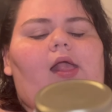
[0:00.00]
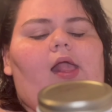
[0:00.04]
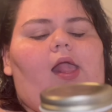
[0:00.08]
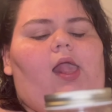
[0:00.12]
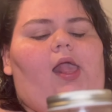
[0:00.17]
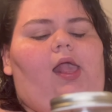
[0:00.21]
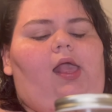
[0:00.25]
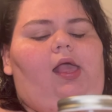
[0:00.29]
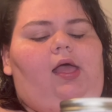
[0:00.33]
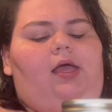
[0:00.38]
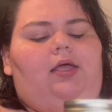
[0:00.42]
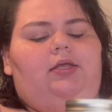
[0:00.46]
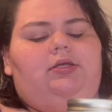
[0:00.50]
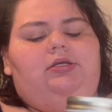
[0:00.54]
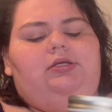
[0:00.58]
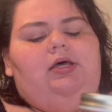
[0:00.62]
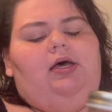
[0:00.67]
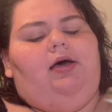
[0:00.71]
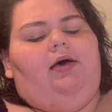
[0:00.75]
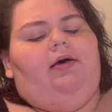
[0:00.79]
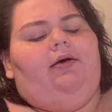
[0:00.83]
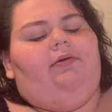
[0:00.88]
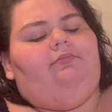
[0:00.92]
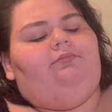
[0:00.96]
and
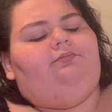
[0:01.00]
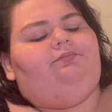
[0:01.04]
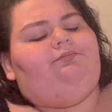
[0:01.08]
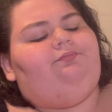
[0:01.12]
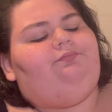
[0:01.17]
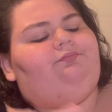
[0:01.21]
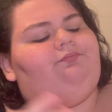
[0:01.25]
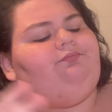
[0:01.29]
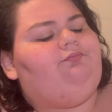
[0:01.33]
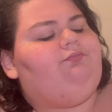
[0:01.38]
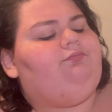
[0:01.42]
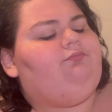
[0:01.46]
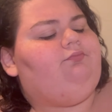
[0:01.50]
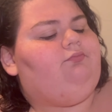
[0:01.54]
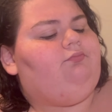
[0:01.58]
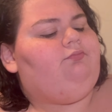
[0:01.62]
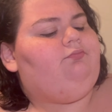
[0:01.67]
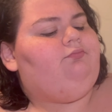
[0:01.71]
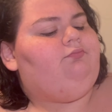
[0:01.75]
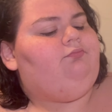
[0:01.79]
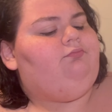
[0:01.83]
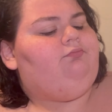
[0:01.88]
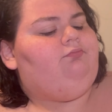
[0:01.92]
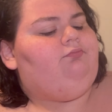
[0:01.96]
um,
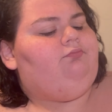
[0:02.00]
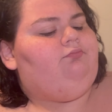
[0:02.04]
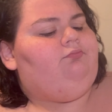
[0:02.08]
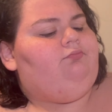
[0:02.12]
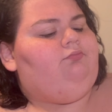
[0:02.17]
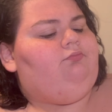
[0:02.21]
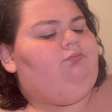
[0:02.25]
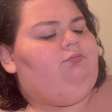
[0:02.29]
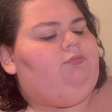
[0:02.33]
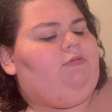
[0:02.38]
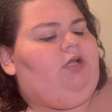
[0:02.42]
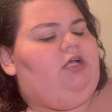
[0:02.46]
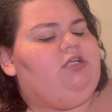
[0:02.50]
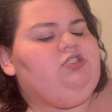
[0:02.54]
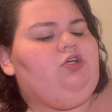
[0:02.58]
I